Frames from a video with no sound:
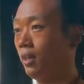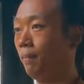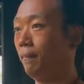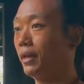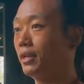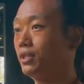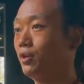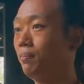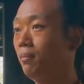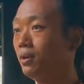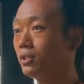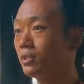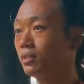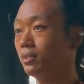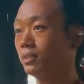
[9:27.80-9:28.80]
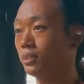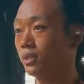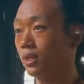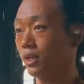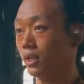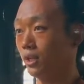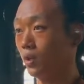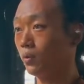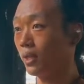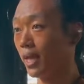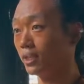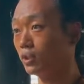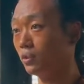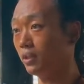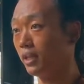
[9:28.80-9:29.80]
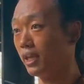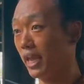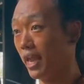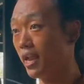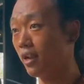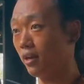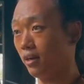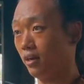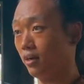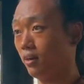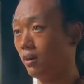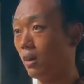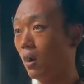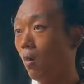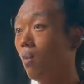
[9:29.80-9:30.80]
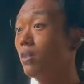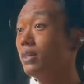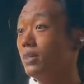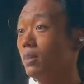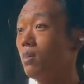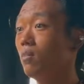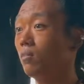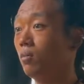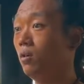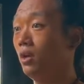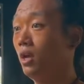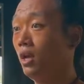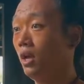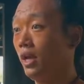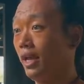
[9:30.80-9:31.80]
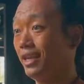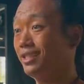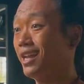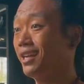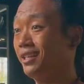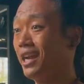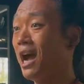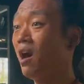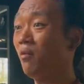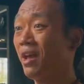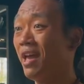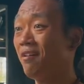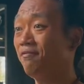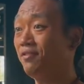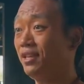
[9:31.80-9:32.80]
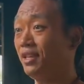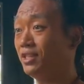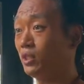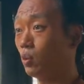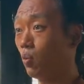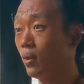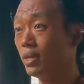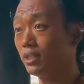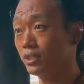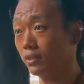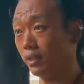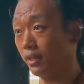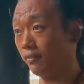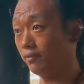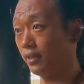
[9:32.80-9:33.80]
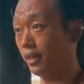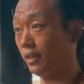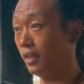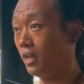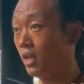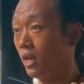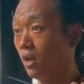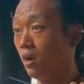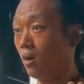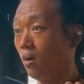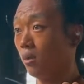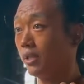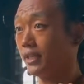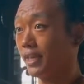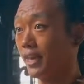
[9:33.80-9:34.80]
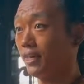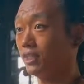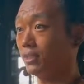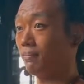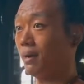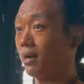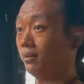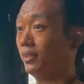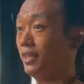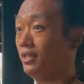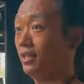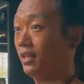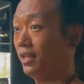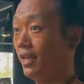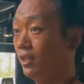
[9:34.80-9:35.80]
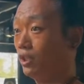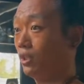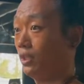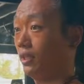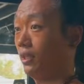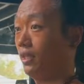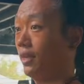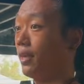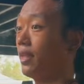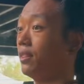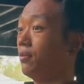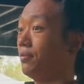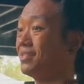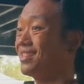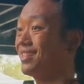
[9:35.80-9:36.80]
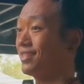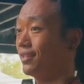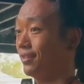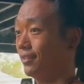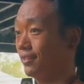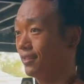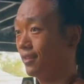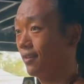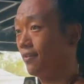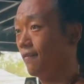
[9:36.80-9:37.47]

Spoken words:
Because your muscles don't actually care or know exactly how heavy is the weights you're lifting. All it cares about is the tension and the resistance.